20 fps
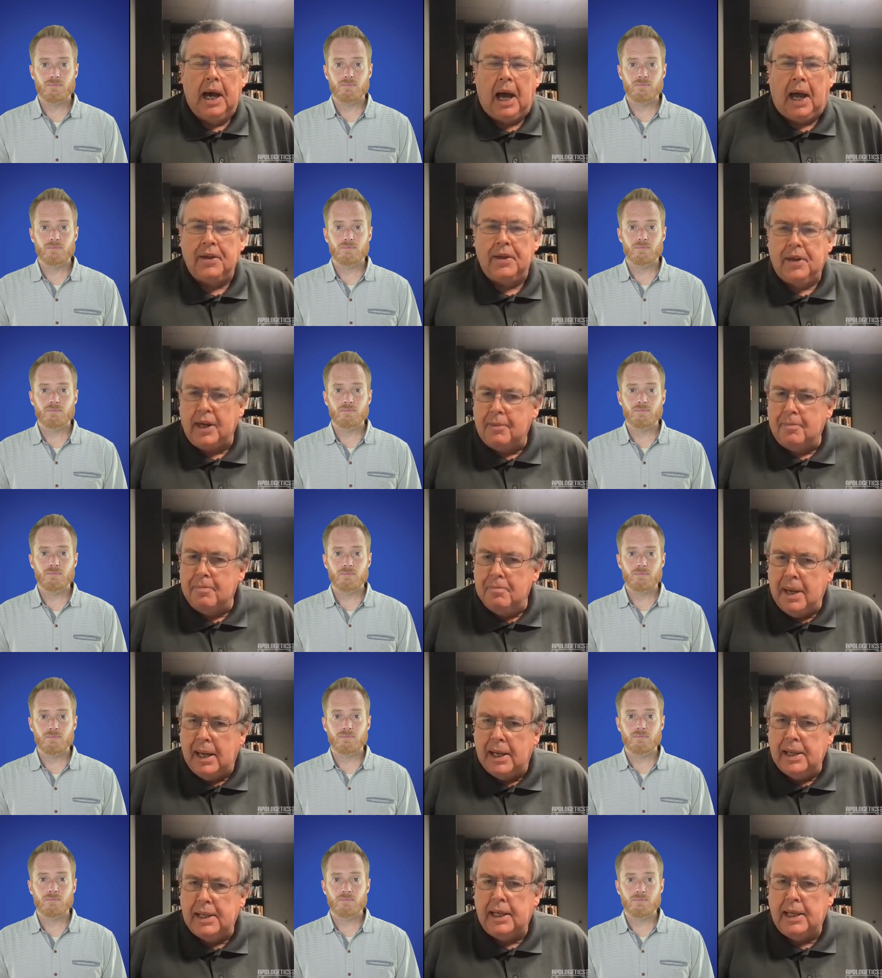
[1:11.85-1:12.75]
Speaker 1: I think
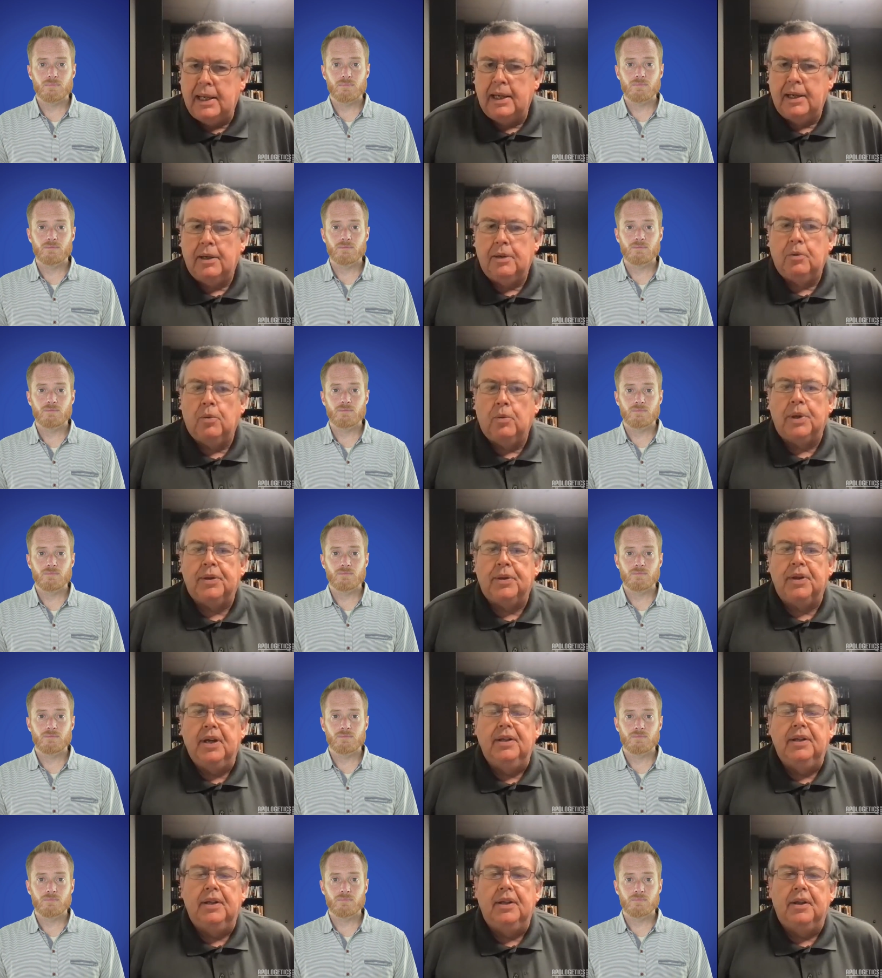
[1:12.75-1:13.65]
many
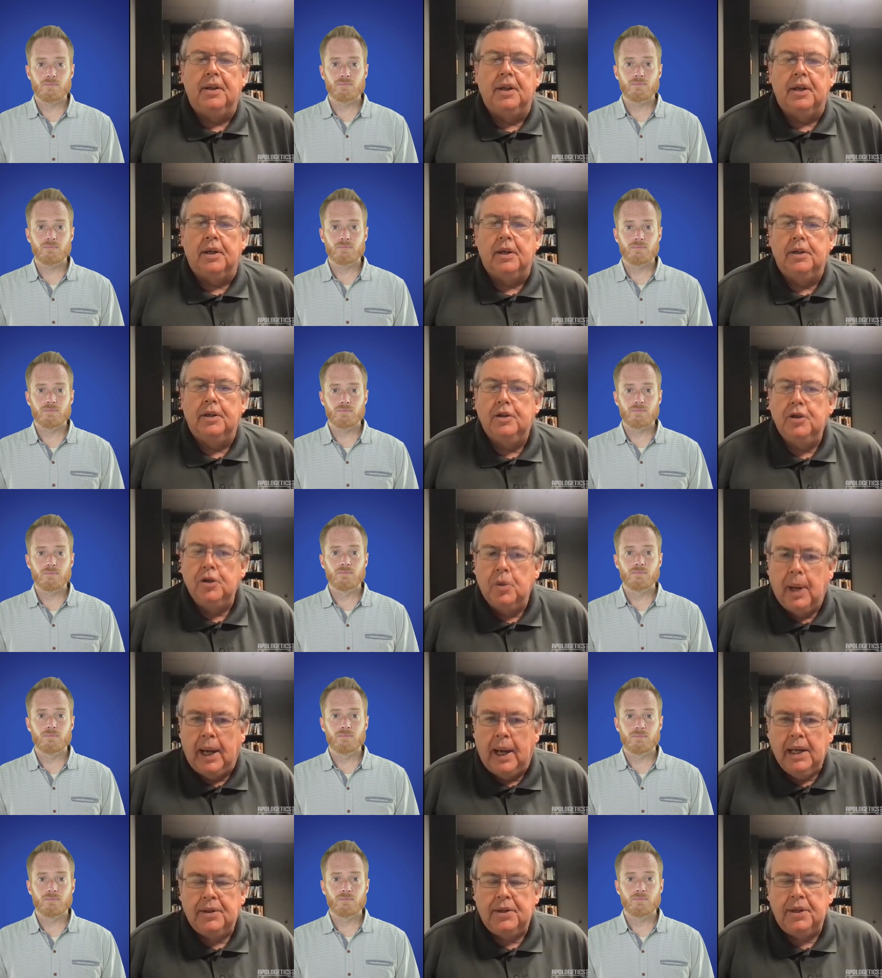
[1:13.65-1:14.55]
within the
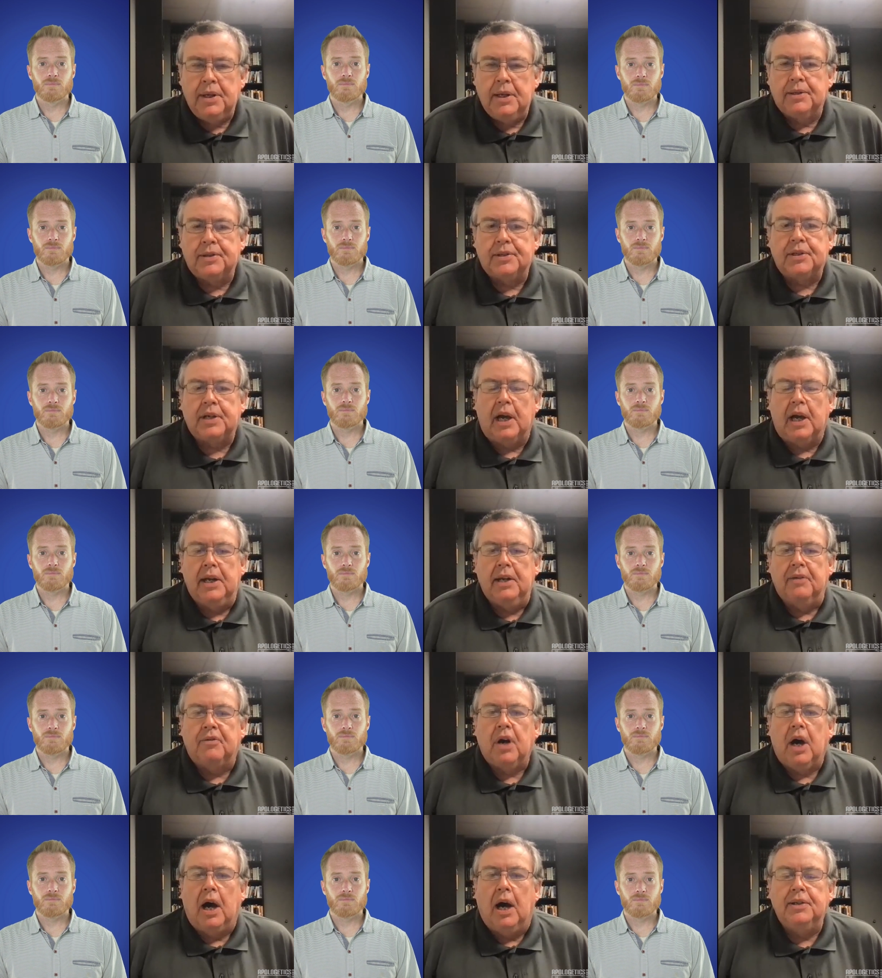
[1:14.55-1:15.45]
new atheist kind
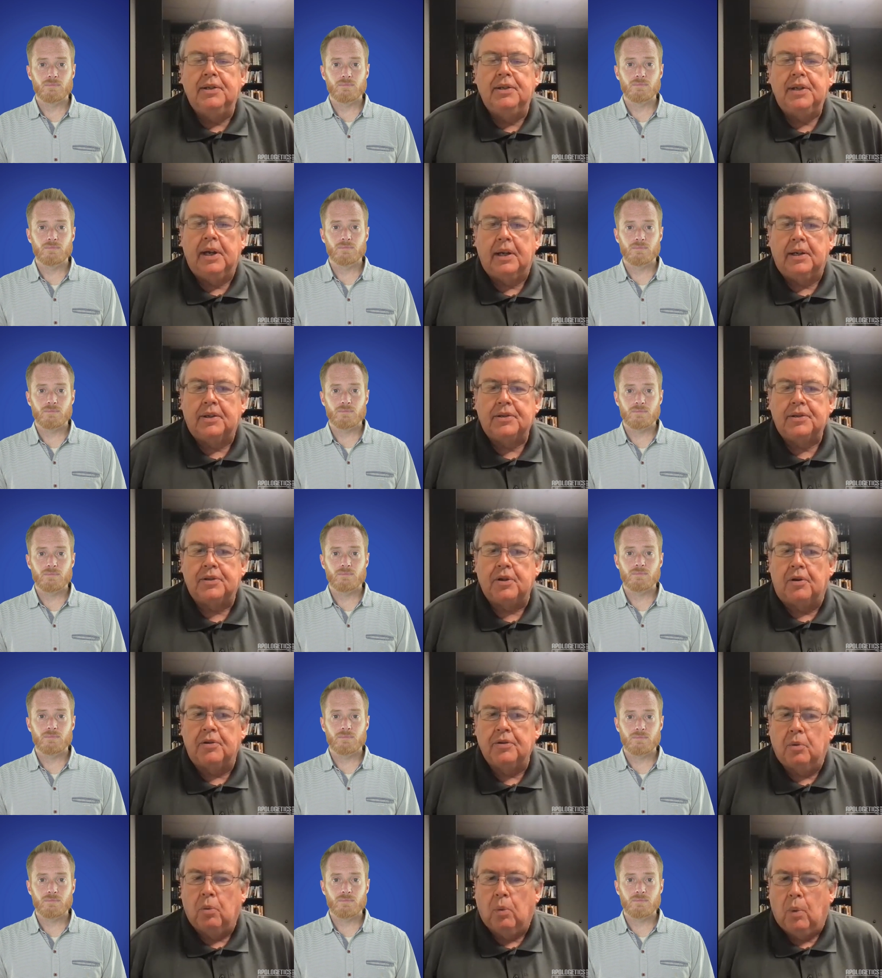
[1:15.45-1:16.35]
of context
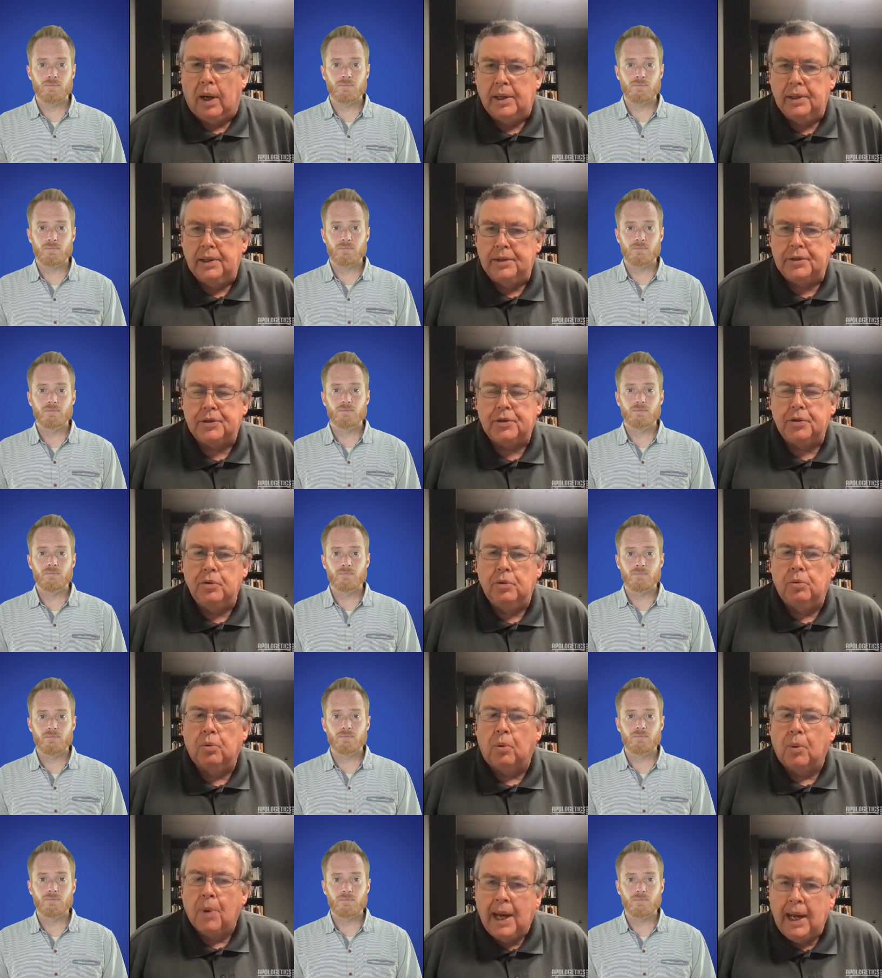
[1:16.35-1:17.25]
are the ones
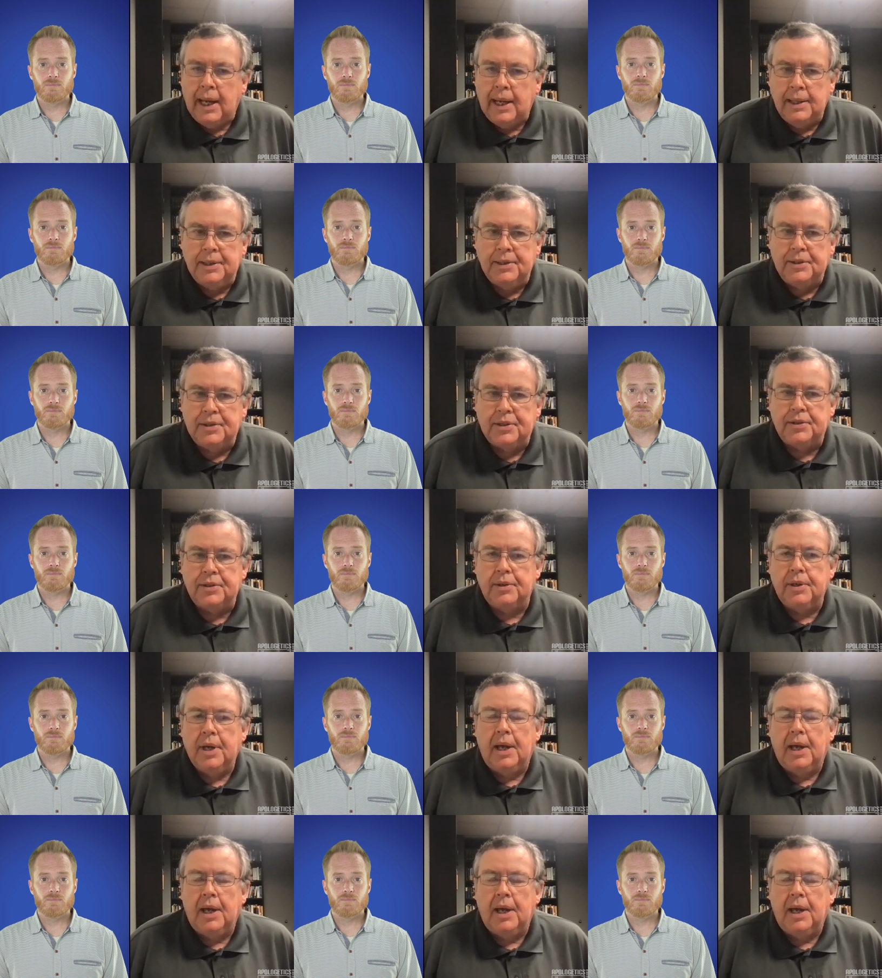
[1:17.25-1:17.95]
who raise